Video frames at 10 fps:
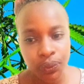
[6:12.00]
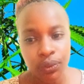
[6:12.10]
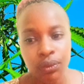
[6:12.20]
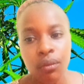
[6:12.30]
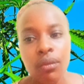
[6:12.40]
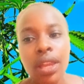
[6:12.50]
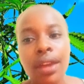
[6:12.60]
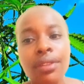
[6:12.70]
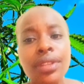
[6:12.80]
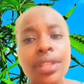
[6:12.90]
these are
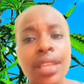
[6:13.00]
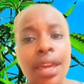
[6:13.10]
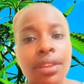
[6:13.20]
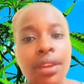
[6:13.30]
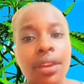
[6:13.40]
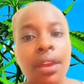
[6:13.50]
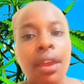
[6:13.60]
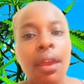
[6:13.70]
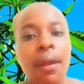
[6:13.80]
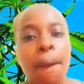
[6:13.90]
the
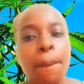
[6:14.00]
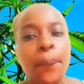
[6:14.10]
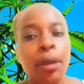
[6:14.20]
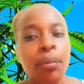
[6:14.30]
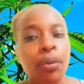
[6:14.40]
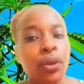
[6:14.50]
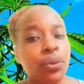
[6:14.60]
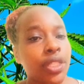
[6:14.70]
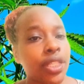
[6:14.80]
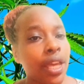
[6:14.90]
people using the
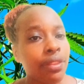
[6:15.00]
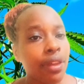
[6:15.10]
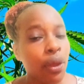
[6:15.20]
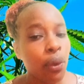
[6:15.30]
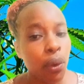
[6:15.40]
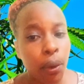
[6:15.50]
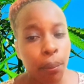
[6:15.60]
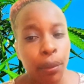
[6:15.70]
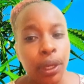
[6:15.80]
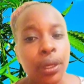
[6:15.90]
home
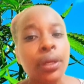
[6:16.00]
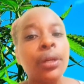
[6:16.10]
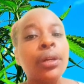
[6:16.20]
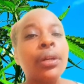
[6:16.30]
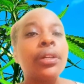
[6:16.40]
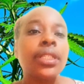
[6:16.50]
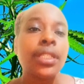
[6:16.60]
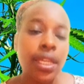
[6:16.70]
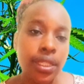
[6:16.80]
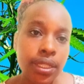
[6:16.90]
test.
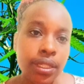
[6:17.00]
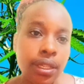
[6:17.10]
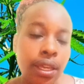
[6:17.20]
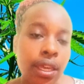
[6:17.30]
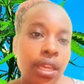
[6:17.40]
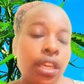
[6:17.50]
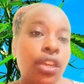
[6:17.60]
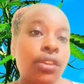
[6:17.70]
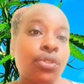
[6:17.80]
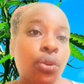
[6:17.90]
If you're going
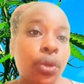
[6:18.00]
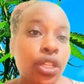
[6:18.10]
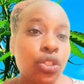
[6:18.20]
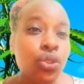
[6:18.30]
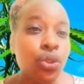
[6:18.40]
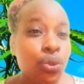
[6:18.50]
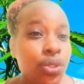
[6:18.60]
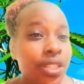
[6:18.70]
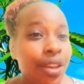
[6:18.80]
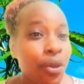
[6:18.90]
to use the home
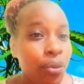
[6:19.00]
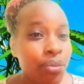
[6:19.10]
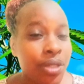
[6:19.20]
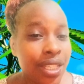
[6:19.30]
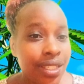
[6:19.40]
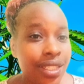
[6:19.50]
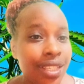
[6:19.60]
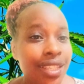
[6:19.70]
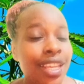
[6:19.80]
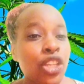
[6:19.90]
test, there are
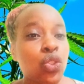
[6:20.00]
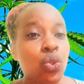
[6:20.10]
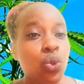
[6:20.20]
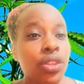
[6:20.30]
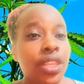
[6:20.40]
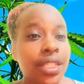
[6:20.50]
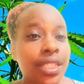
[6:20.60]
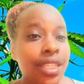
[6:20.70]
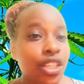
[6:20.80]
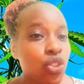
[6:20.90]
two things that you can
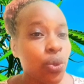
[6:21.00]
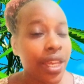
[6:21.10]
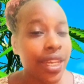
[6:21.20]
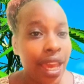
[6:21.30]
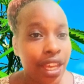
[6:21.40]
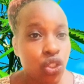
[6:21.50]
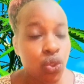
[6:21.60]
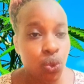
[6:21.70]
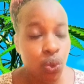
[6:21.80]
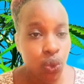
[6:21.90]
add to your soil.
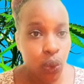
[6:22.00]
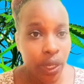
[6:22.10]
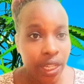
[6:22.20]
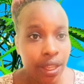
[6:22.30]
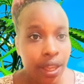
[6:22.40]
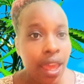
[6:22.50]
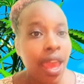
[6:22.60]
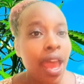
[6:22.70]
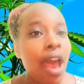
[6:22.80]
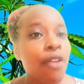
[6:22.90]
After
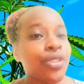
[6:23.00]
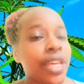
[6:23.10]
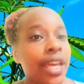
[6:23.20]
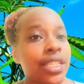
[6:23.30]
adding